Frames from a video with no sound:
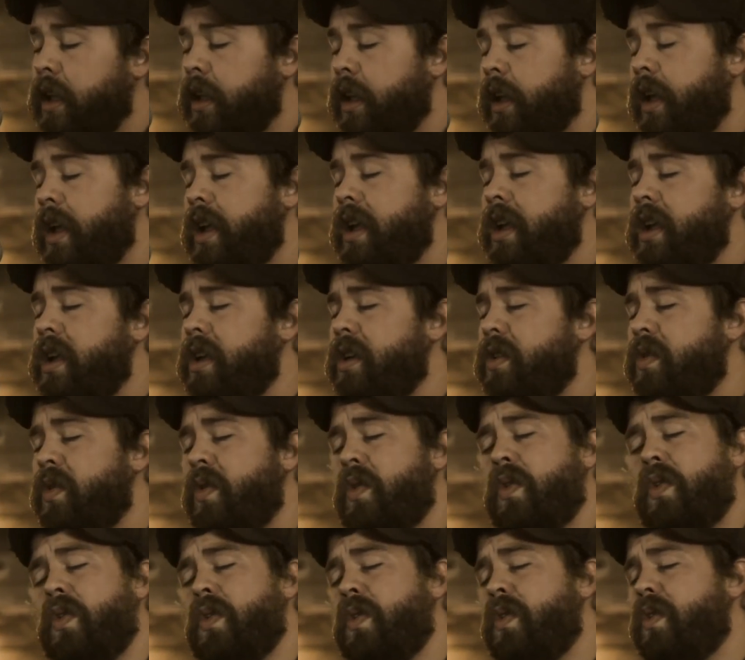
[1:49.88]
Ain't
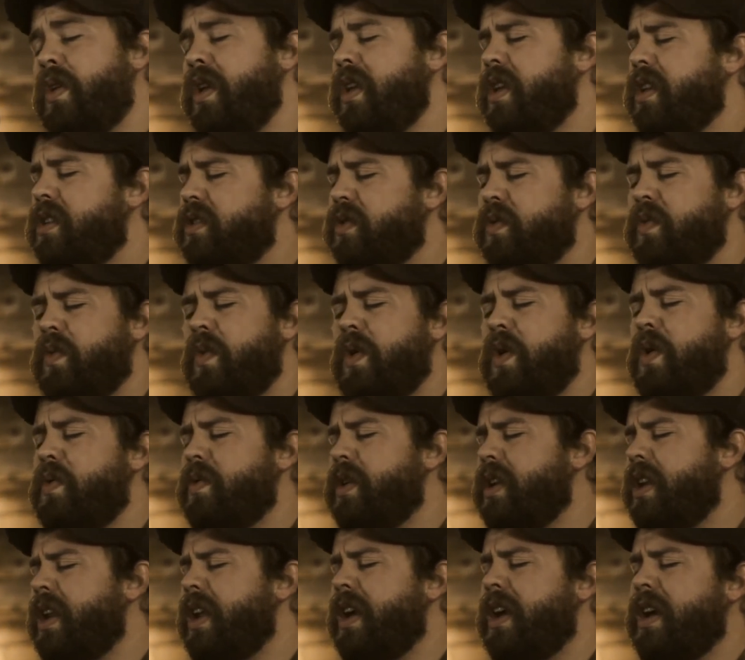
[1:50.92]
no need to worry
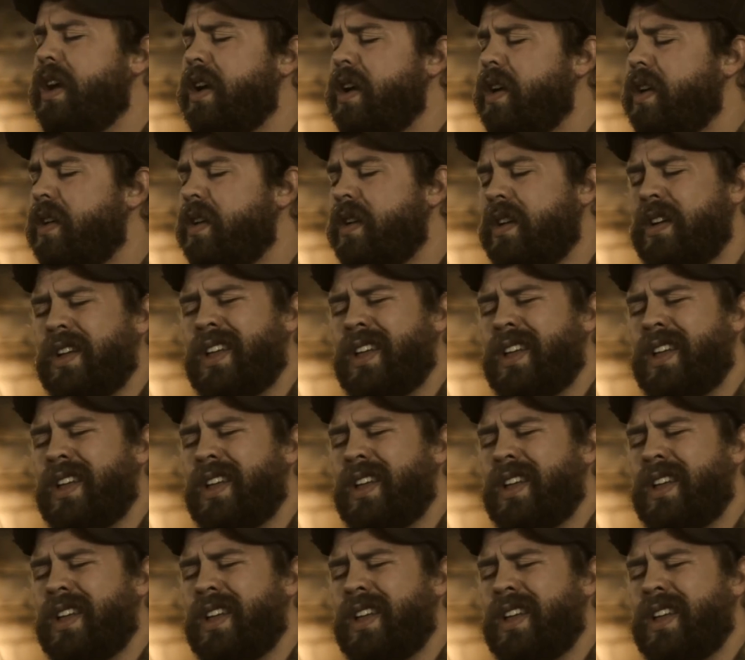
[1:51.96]
now,